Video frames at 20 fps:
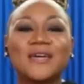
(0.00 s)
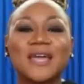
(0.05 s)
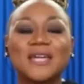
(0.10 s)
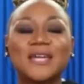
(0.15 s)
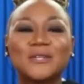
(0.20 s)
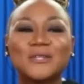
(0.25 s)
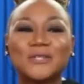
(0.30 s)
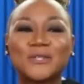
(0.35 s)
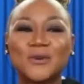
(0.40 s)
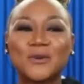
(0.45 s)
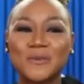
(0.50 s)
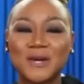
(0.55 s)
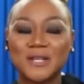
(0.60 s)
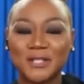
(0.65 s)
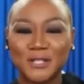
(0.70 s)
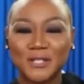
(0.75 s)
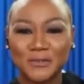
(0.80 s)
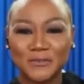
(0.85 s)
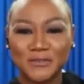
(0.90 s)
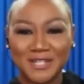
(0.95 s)
Thank you so
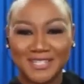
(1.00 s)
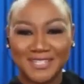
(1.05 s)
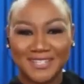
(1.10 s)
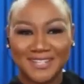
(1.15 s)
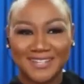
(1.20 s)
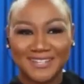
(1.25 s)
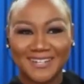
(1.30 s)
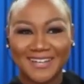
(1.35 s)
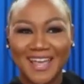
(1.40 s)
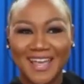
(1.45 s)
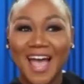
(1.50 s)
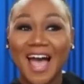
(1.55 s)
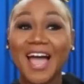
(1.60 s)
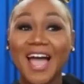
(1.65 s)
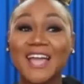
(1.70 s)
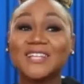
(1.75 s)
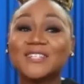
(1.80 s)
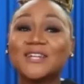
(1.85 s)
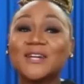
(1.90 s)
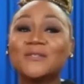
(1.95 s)
much, Teresa.
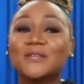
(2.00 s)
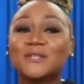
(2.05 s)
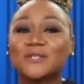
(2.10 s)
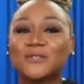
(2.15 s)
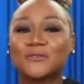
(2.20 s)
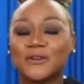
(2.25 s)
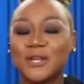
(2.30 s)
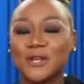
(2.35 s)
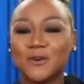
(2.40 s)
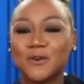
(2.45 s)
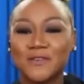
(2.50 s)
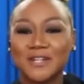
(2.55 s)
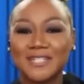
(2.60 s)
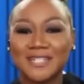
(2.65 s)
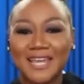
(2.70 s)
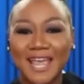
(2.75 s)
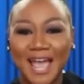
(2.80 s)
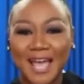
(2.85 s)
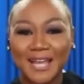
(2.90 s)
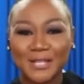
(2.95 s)
I turn the screen over
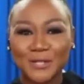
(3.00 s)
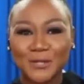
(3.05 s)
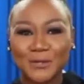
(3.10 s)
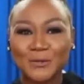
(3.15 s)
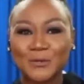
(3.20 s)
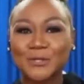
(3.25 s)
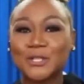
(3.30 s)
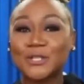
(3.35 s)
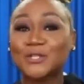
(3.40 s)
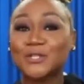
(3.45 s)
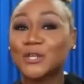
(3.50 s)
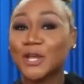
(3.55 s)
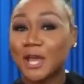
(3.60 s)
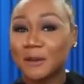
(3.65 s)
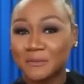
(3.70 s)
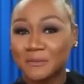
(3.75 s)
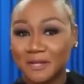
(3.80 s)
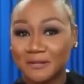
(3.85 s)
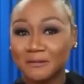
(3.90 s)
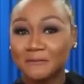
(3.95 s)
to CANTO's
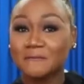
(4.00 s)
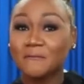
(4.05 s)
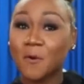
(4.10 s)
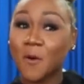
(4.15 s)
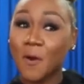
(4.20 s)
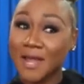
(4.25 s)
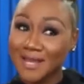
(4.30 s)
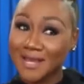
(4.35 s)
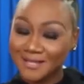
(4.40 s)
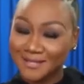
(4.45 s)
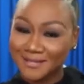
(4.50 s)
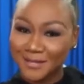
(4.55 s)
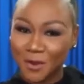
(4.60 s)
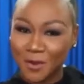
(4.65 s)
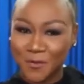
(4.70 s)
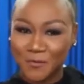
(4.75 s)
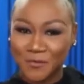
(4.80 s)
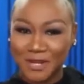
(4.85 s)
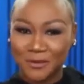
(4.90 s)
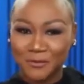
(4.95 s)
chairman for his
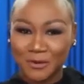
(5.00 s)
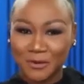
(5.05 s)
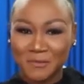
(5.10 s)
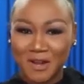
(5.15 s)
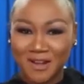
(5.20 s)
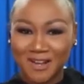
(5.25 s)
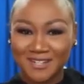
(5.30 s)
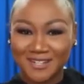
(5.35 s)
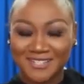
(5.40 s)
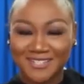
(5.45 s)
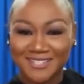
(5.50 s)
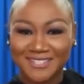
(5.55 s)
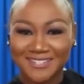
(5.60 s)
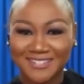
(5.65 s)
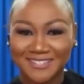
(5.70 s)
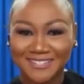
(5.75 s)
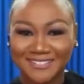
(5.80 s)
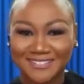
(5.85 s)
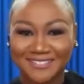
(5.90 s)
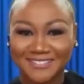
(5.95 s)
opening remarks.
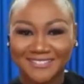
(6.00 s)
